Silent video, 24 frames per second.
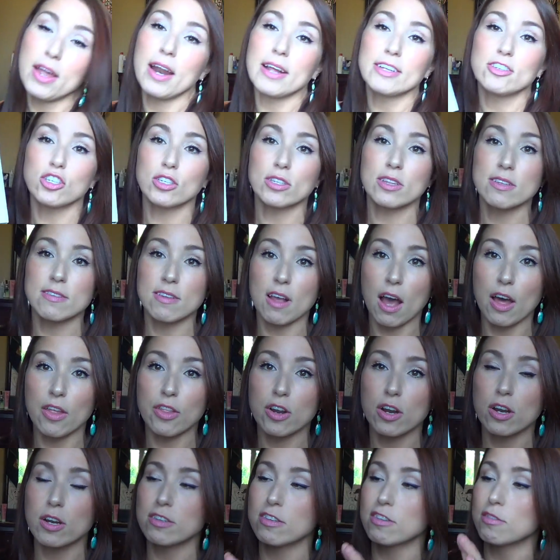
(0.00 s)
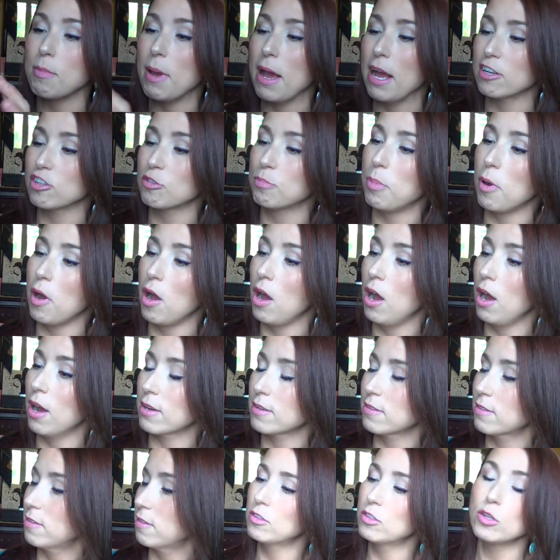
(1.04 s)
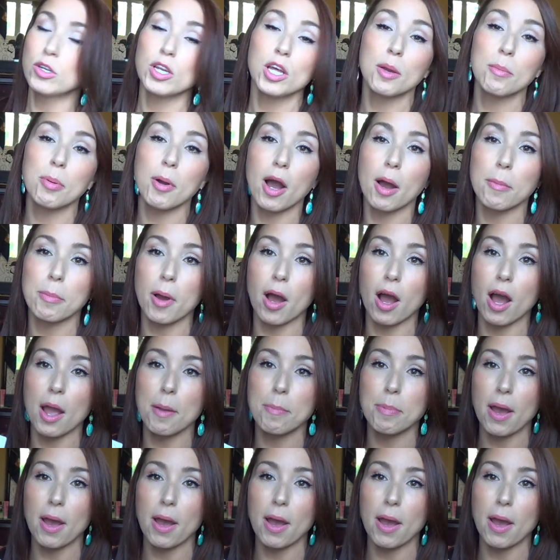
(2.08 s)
then I took this other Smashbox Studiopop eye